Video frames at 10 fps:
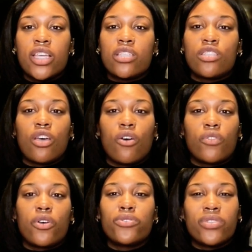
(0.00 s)
So
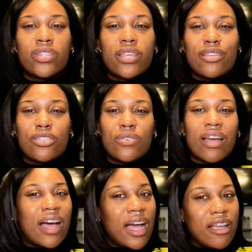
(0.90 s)
those are the things you
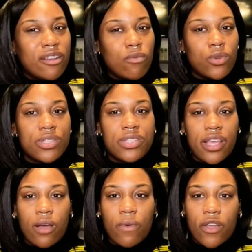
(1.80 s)
kind of want to
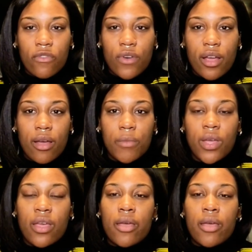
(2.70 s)
stay away from,